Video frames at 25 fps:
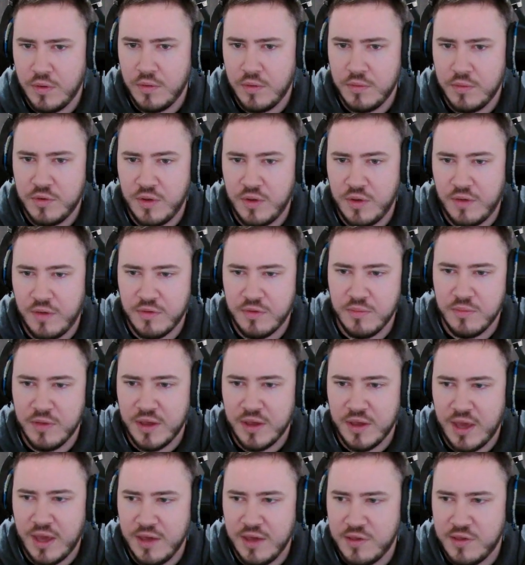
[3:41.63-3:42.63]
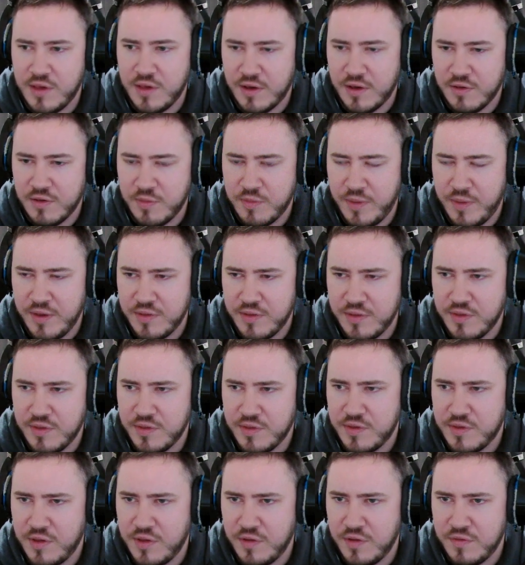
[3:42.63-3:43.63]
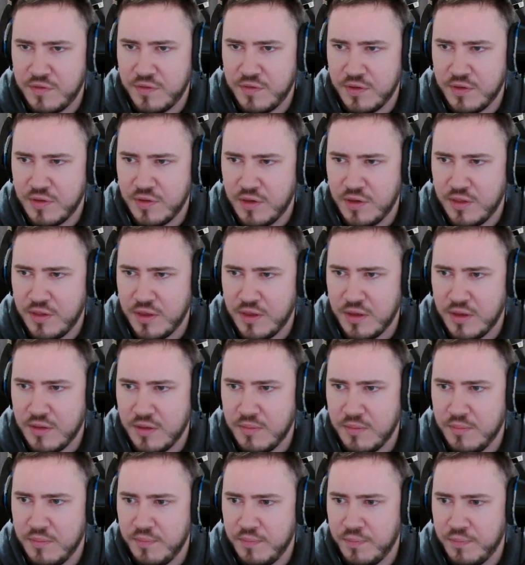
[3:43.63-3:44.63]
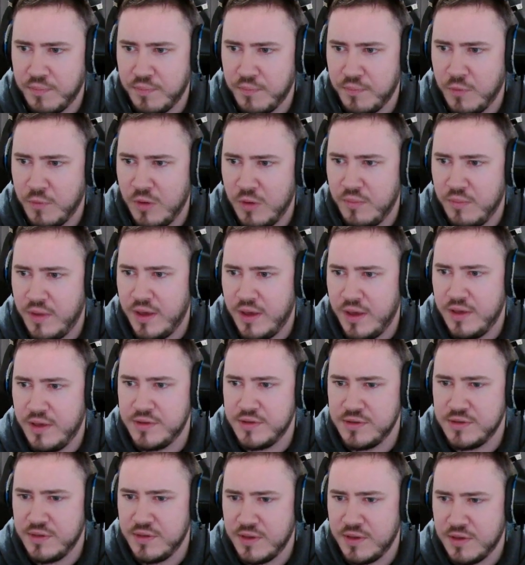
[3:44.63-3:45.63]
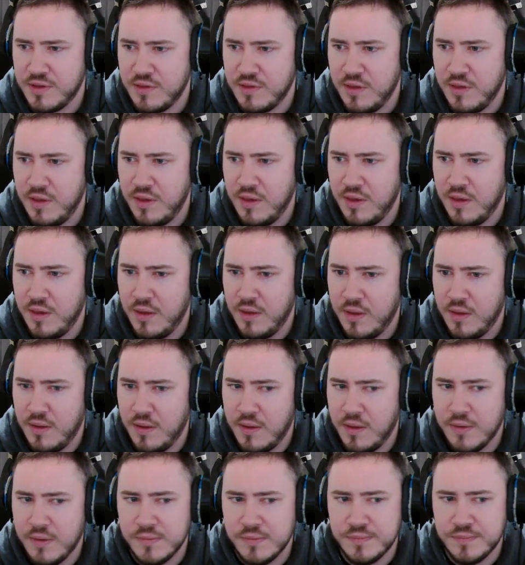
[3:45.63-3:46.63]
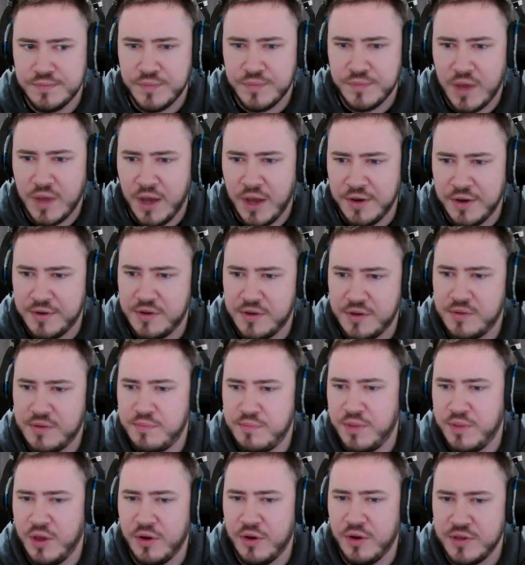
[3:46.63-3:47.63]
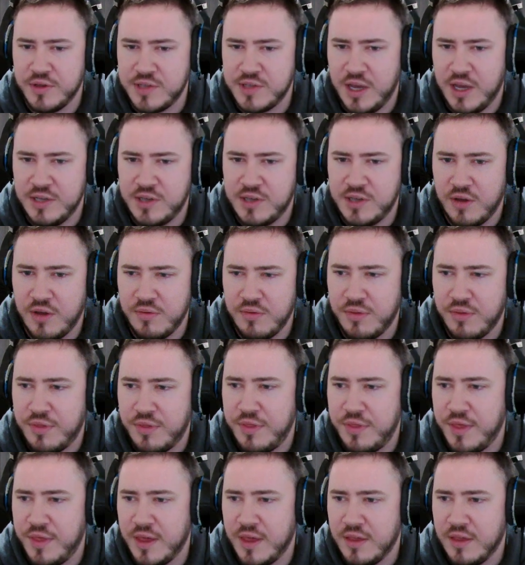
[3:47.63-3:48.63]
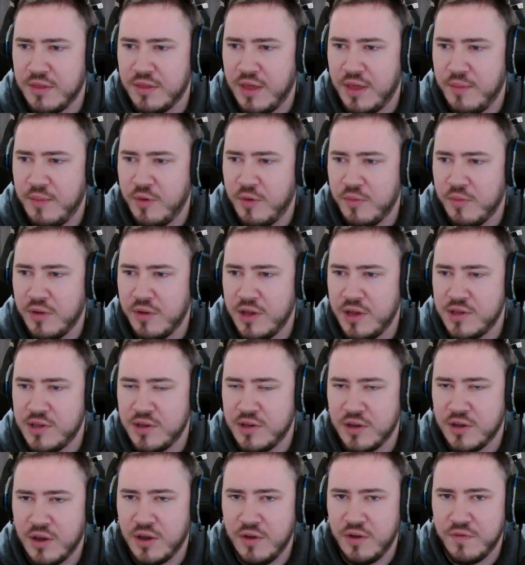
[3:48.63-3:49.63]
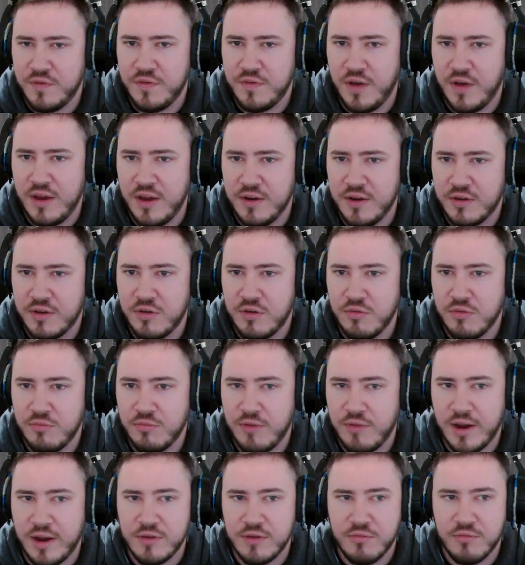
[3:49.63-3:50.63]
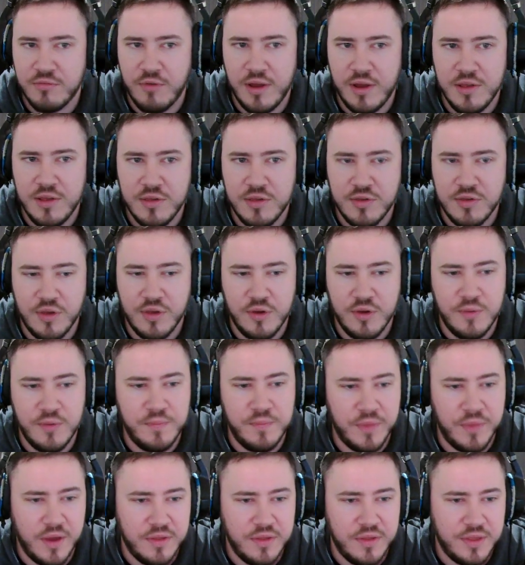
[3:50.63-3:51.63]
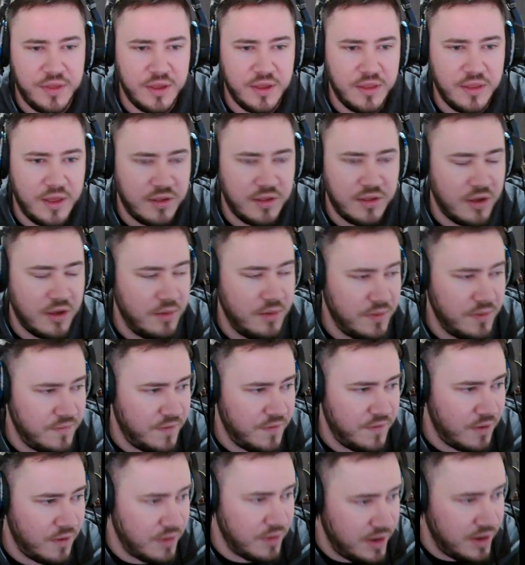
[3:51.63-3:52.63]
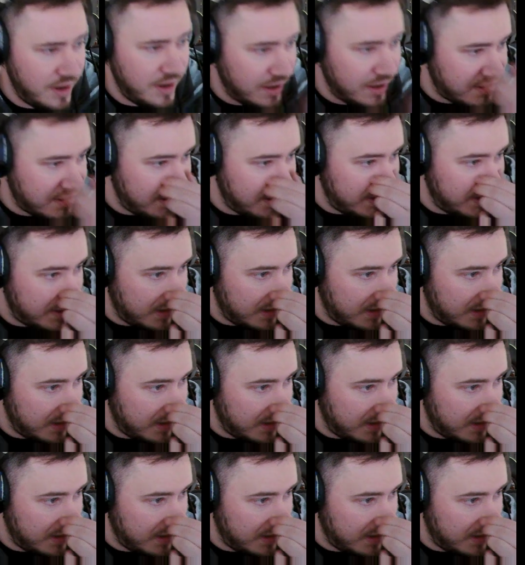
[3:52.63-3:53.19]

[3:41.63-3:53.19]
You have some like ace jack of spades and stuff, things like that, one pairs and things. I'd be honest, I don't think that population are going to find a correct range, though. I think that's going to be very nutted.